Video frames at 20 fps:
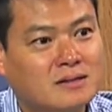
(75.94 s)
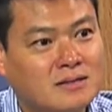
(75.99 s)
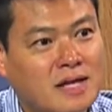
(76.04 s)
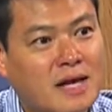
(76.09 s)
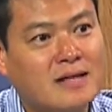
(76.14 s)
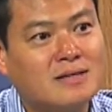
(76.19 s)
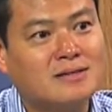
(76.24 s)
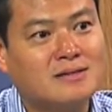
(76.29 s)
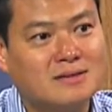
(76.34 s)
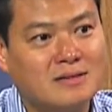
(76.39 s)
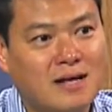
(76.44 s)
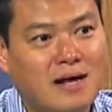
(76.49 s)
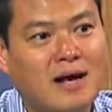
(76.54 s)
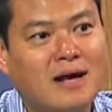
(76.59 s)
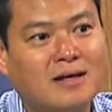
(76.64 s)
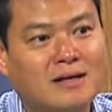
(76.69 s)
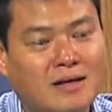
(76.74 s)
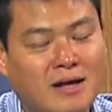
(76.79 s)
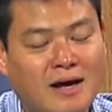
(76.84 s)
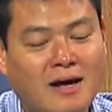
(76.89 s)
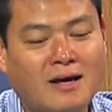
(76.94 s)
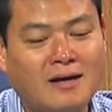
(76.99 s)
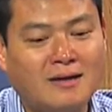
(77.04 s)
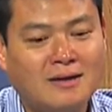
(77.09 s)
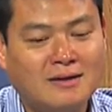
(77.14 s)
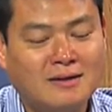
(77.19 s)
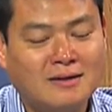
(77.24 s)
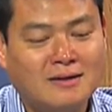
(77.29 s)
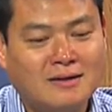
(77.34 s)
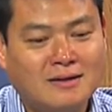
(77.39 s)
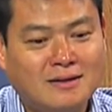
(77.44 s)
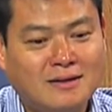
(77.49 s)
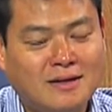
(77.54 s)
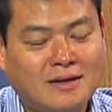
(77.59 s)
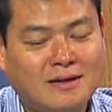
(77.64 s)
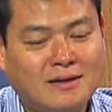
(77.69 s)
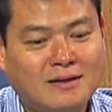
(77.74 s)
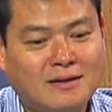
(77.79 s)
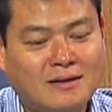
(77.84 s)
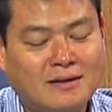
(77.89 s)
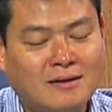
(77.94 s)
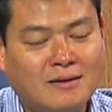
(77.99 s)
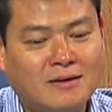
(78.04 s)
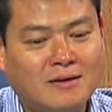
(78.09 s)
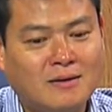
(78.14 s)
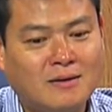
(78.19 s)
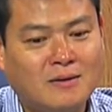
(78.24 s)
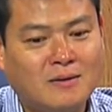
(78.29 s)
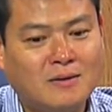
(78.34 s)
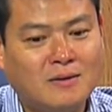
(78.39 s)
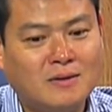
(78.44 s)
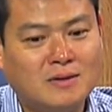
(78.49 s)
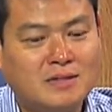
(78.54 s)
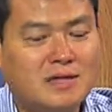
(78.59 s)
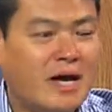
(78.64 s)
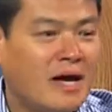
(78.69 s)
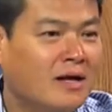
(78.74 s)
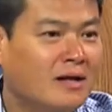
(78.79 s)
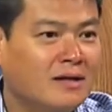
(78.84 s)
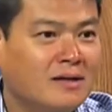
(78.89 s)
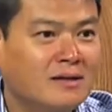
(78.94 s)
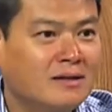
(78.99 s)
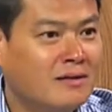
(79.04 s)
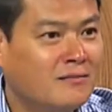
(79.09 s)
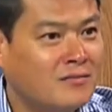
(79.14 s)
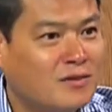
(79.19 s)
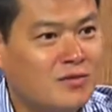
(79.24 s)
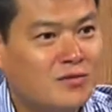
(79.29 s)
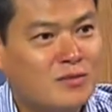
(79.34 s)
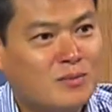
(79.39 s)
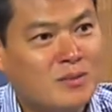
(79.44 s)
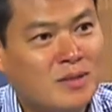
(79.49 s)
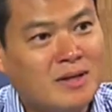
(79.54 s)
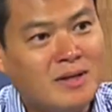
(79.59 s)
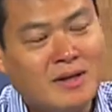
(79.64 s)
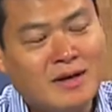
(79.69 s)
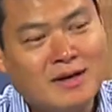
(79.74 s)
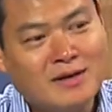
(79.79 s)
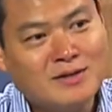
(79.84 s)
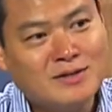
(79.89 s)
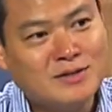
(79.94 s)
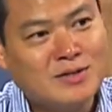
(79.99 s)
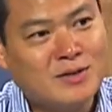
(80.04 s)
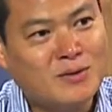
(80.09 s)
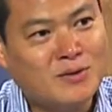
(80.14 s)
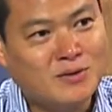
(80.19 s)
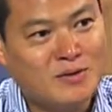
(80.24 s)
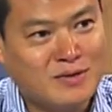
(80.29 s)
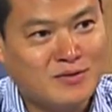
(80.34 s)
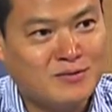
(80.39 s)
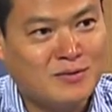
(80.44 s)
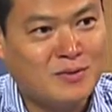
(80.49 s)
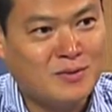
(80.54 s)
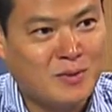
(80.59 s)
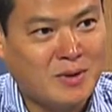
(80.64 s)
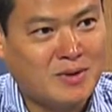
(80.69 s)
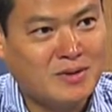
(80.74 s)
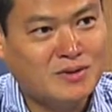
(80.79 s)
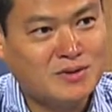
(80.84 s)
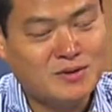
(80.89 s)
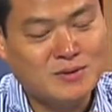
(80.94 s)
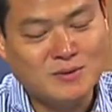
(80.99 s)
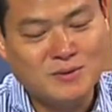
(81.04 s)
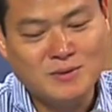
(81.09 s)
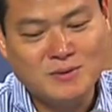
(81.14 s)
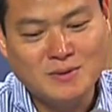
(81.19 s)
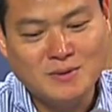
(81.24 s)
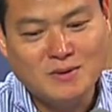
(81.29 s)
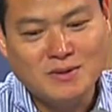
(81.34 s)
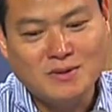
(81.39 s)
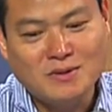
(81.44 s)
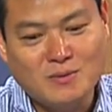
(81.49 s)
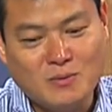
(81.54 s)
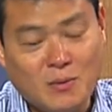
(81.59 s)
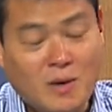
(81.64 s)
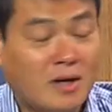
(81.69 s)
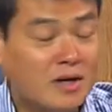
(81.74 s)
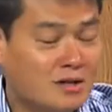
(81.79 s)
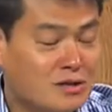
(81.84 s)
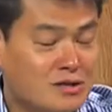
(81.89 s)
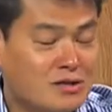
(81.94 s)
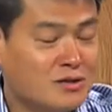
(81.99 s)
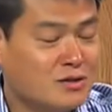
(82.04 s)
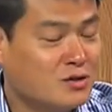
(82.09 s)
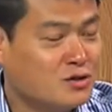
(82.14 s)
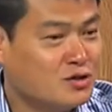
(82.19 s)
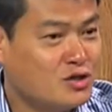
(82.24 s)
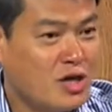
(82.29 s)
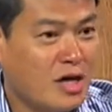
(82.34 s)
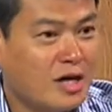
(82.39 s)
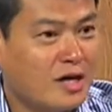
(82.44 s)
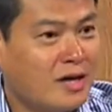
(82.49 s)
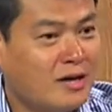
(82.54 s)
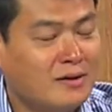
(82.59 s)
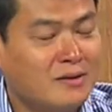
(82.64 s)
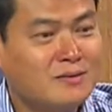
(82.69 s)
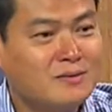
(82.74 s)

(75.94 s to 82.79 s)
Yes, yeah, yeah. And in Thailand, I've never been there, so definitely wanted to check out.